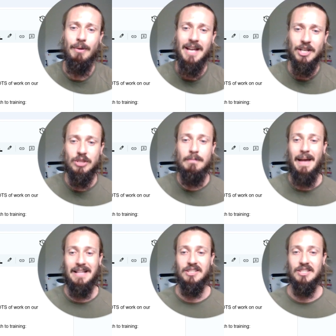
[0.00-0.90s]
I actually
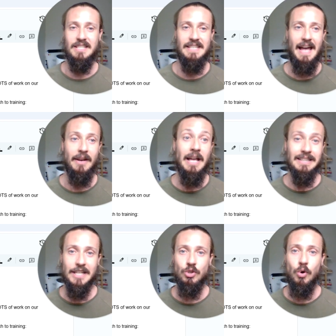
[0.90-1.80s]
balance this out?
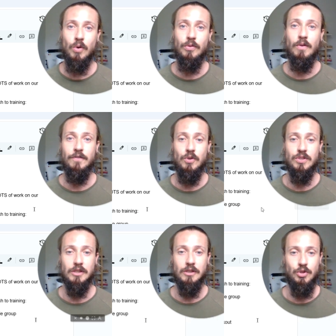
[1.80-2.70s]
Let's talk through a few
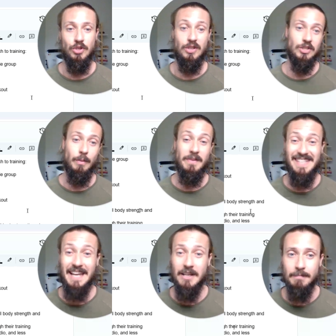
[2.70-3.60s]
solutions. So we've
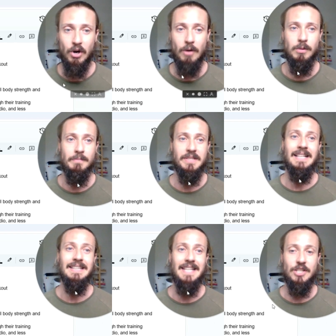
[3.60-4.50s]
stated the problems,
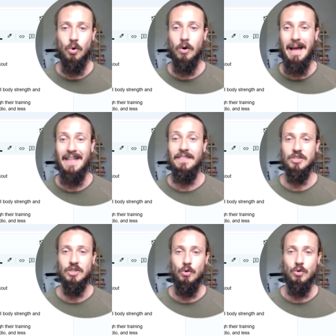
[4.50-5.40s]
let's talk about the
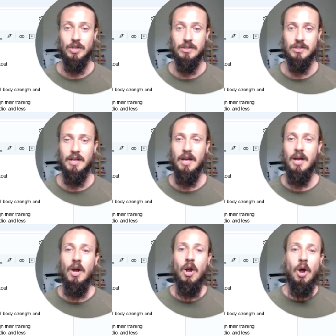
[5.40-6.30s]
solutions.
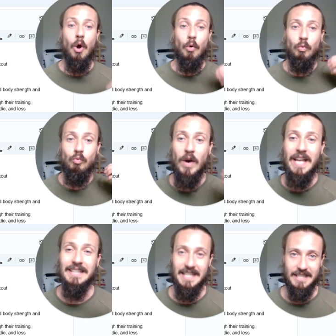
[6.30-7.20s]

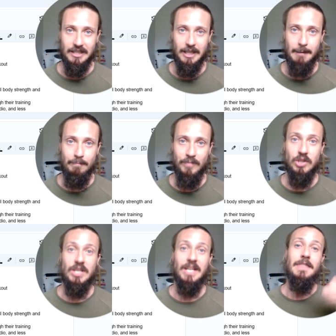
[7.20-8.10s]
Realistically,
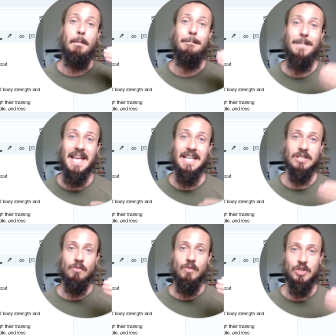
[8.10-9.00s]
to get the
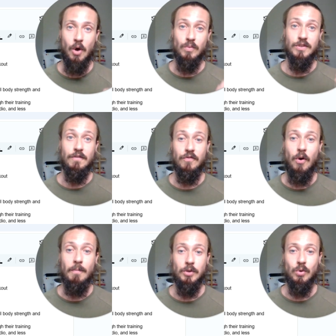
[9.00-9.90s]
best results
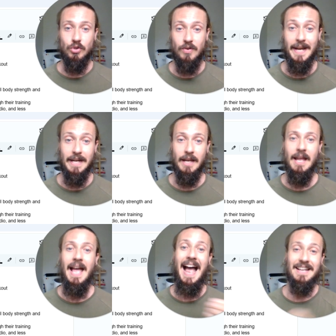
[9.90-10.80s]
from your training
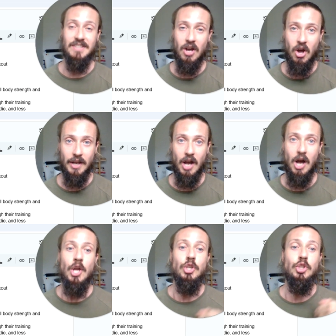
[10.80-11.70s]
as a hiker,
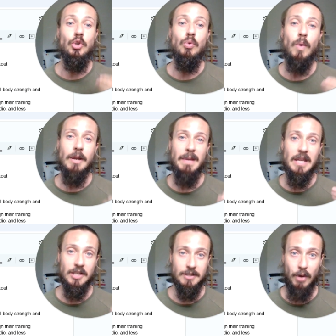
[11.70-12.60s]
you want to
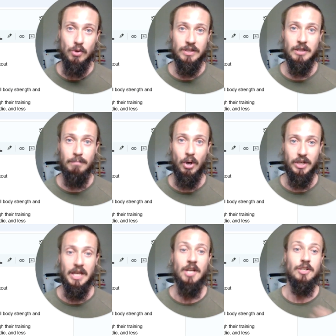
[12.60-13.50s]
be exposing the
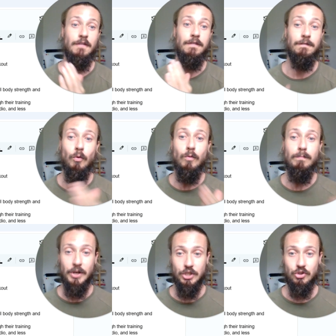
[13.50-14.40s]
body to full
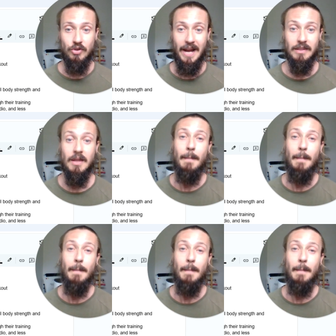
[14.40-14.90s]
body strength,